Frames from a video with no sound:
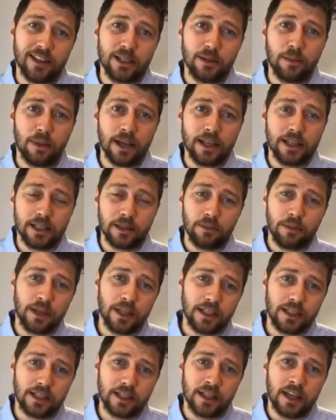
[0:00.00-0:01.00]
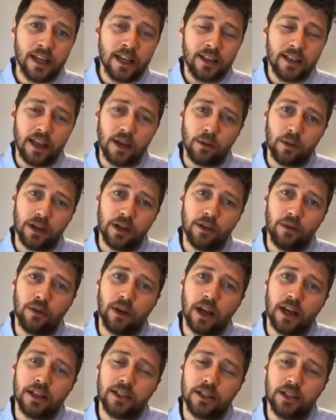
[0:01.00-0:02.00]
There's a basic pitch that we
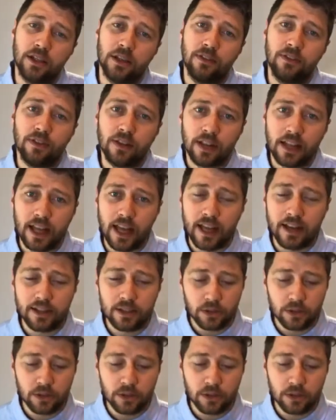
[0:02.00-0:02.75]
ask you to fill out.